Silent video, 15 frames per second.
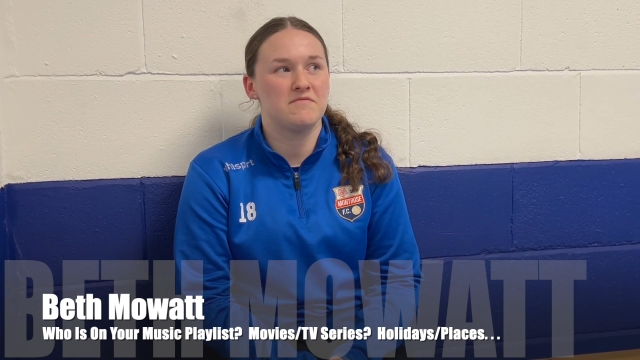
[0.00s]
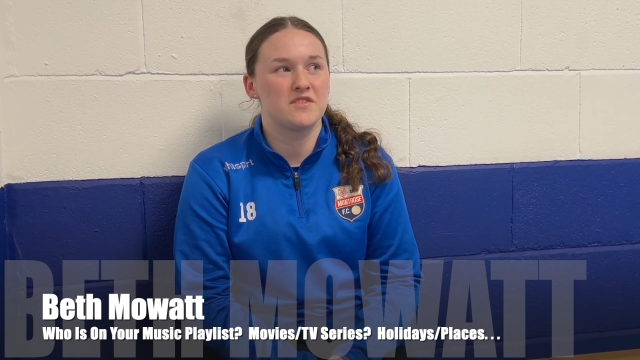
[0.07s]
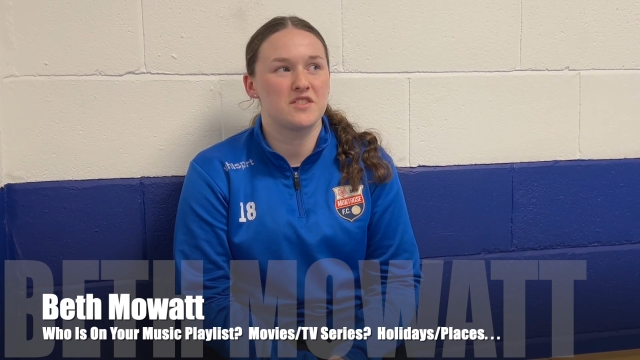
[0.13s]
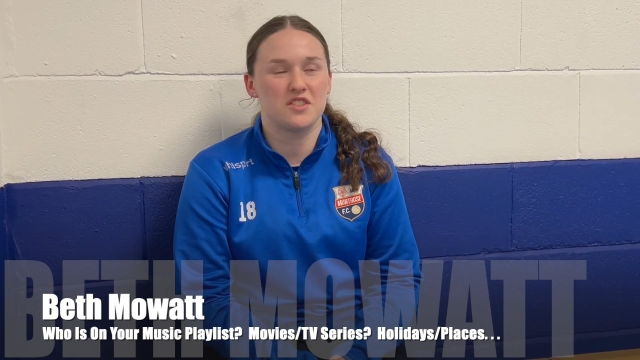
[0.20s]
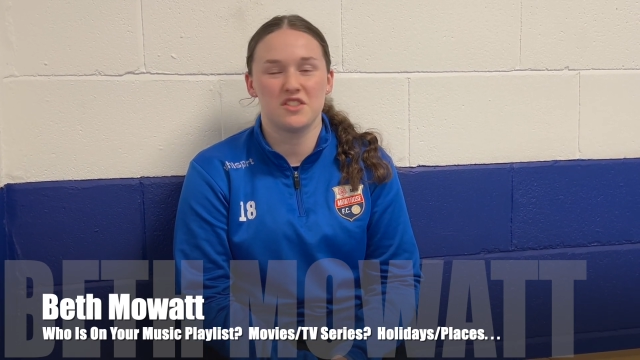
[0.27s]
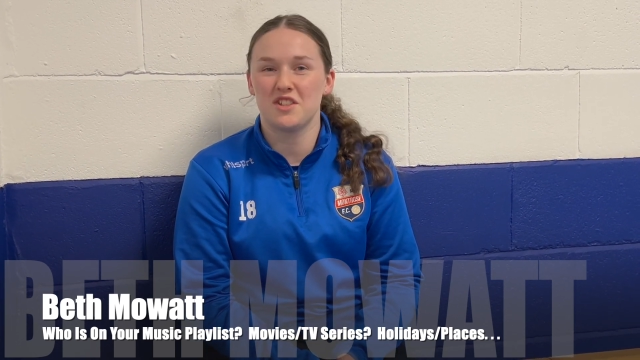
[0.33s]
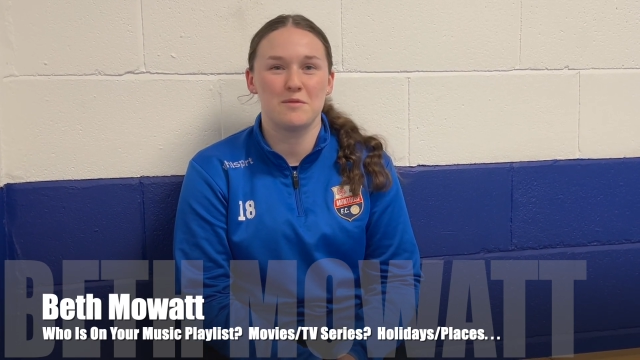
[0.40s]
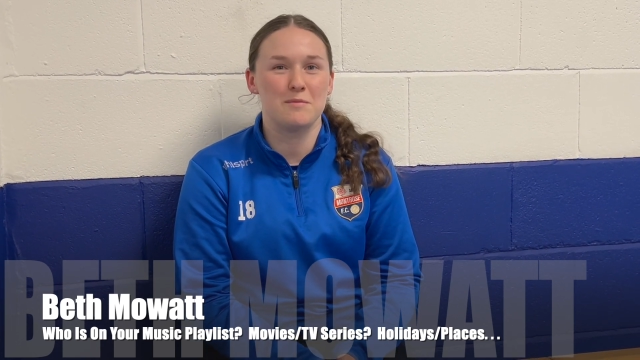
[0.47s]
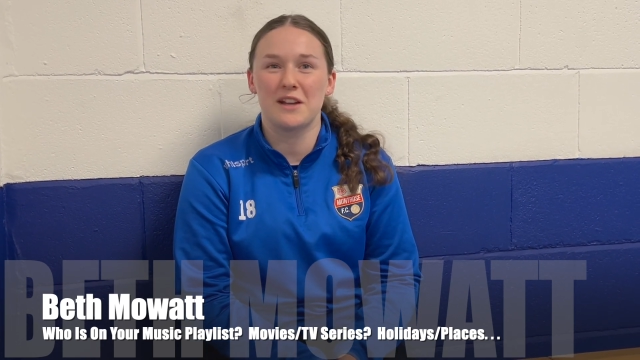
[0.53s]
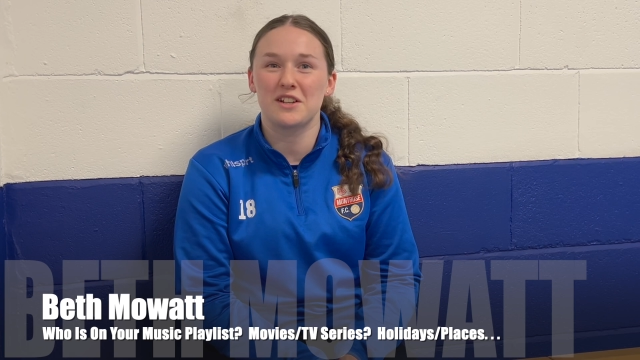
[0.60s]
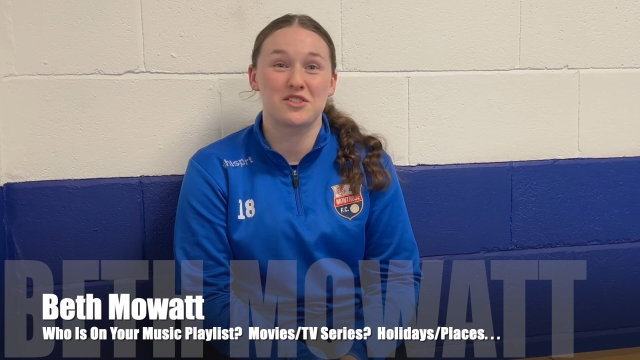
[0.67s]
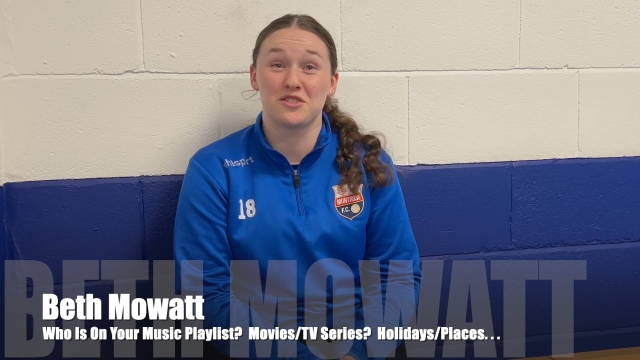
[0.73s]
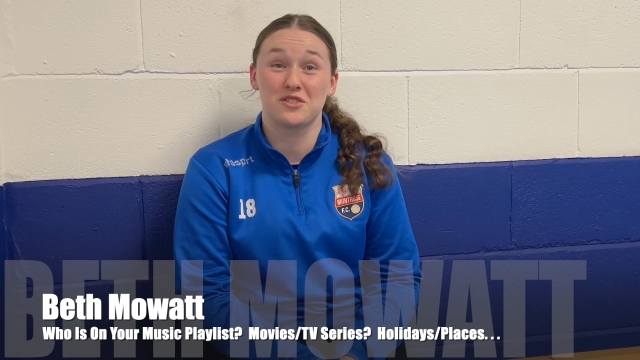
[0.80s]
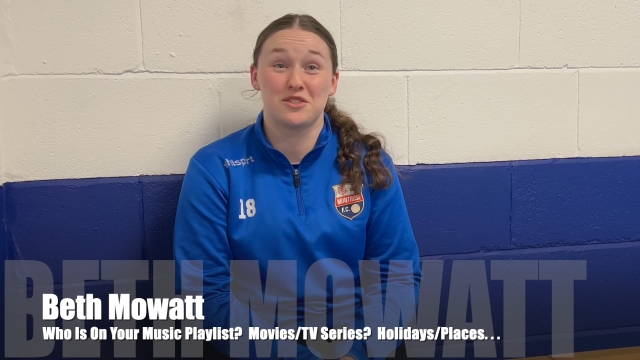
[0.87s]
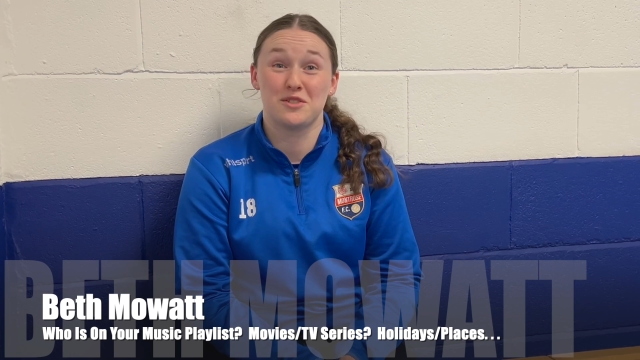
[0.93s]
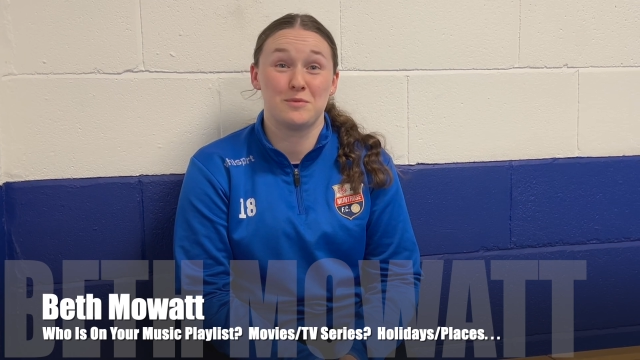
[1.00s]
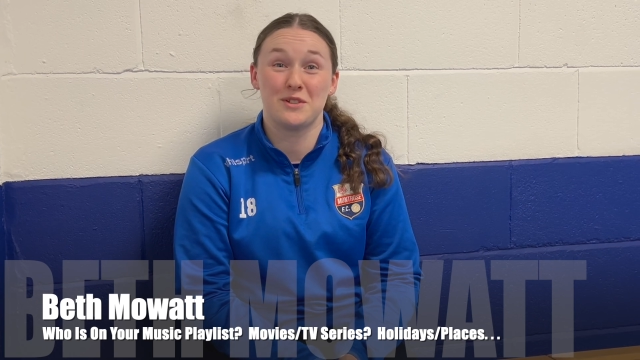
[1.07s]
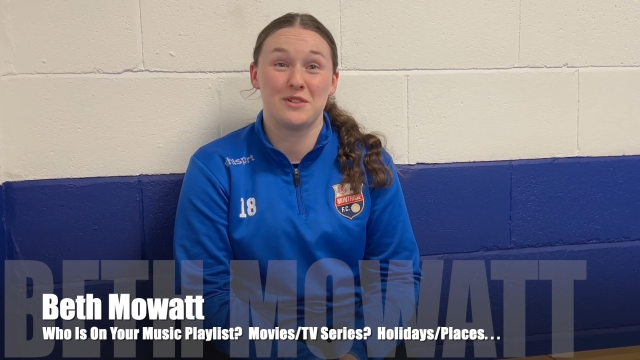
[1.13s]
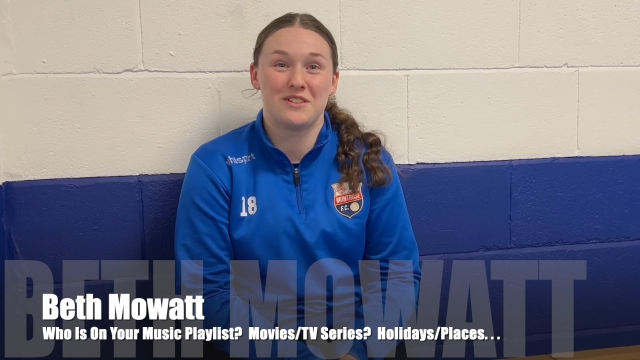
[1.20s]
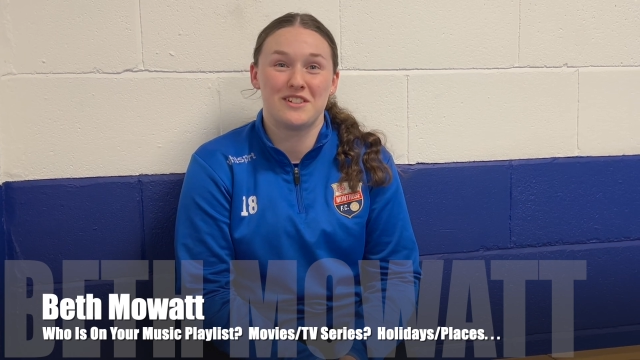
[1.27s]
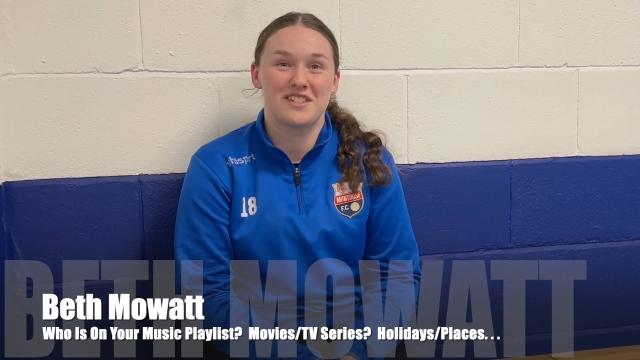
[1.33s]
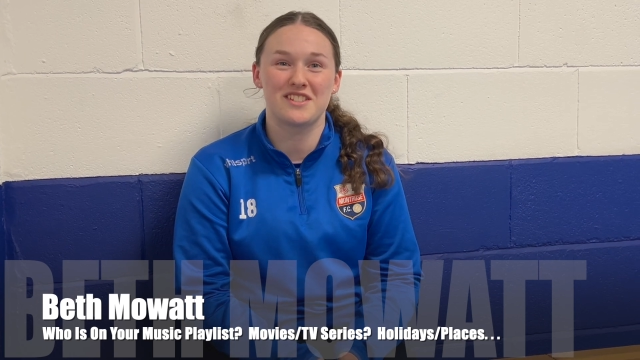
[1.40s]
Just a mixture, to be
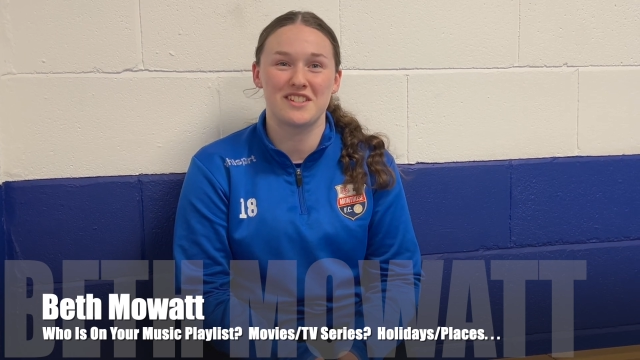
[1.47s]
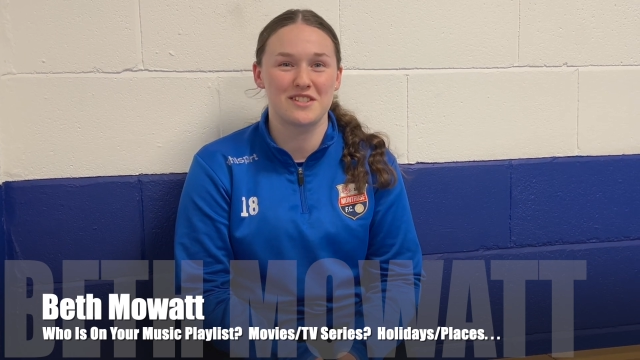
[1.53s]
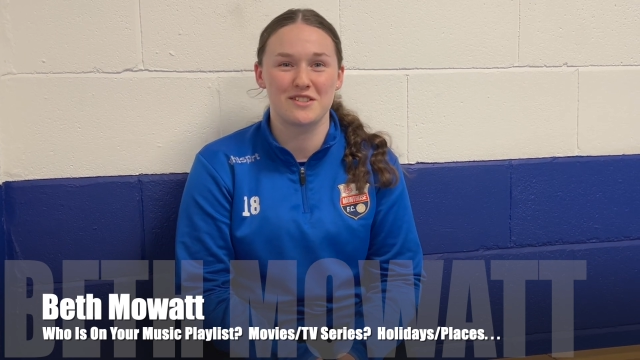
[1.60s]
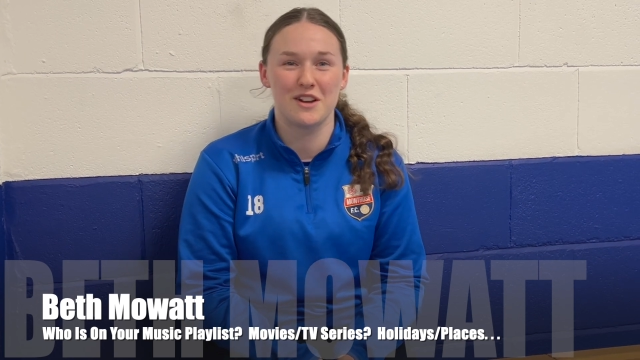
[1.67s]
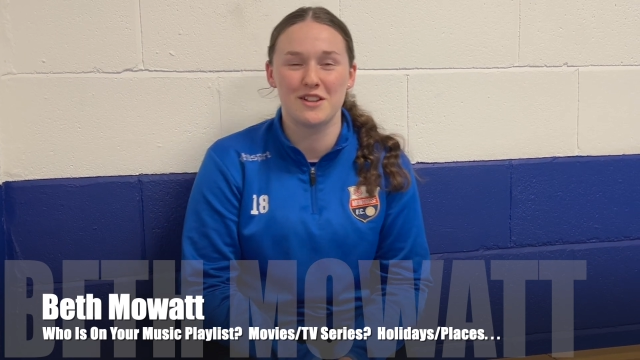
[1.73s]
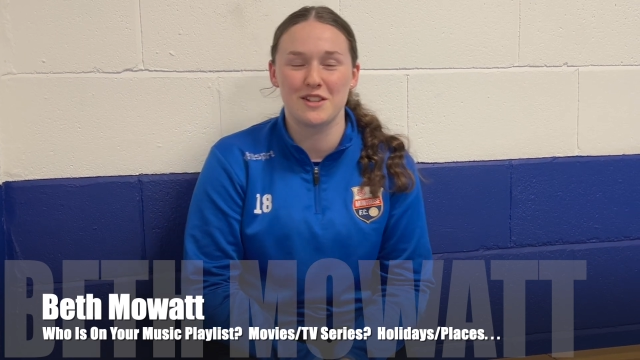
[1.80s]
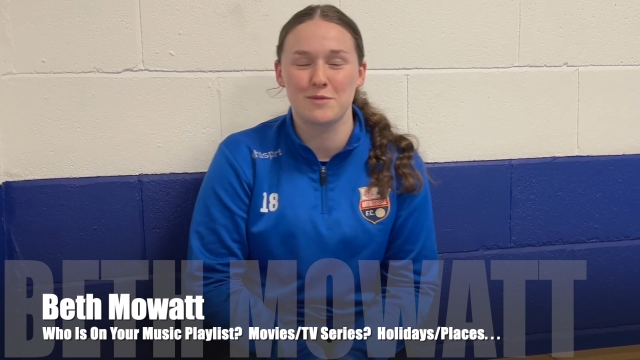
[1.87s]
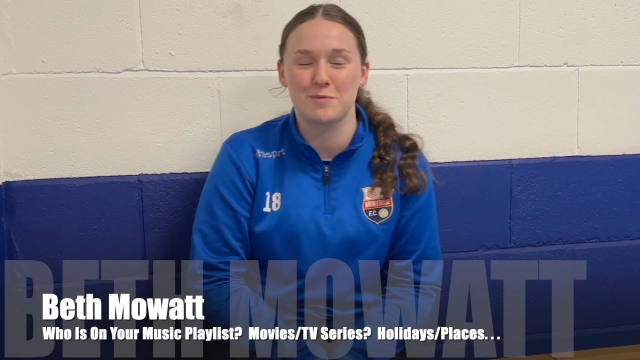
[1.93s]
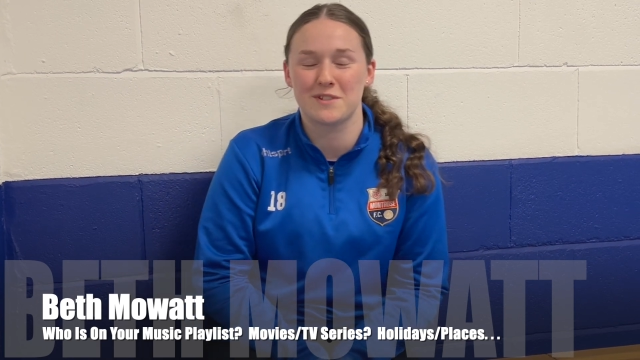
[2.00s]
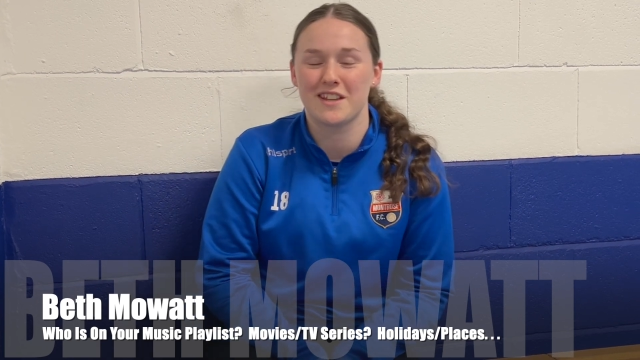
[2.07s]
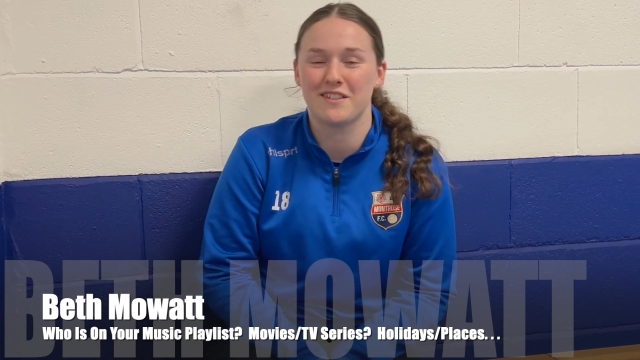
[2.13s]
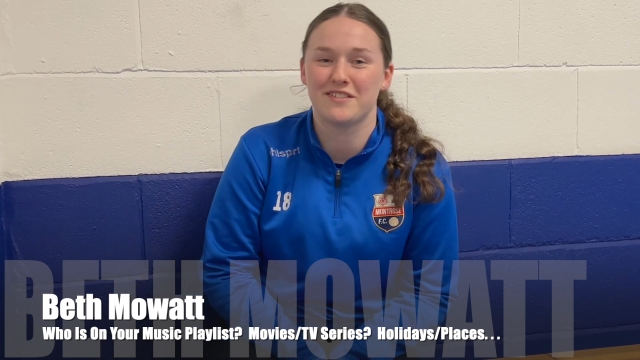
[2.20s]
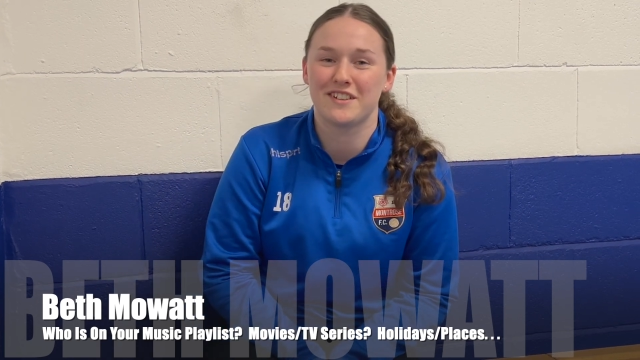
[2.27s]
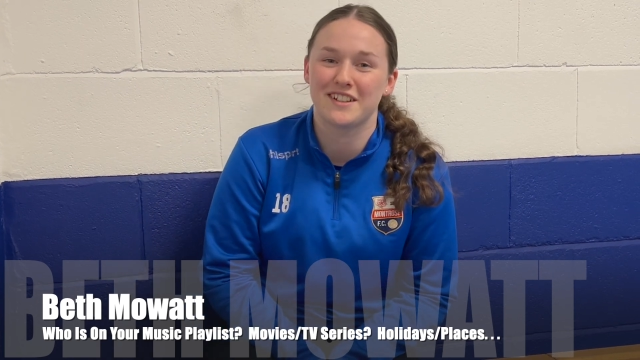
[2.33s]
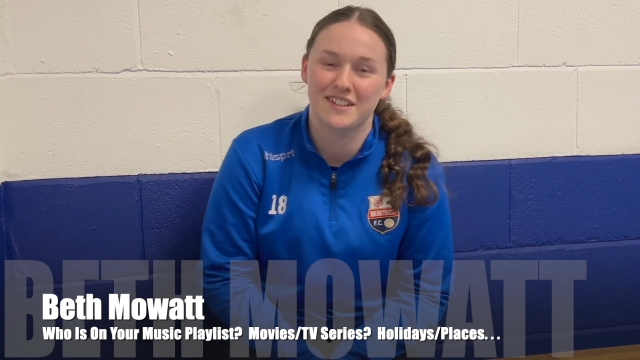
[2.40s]
honest. It's nothing specific.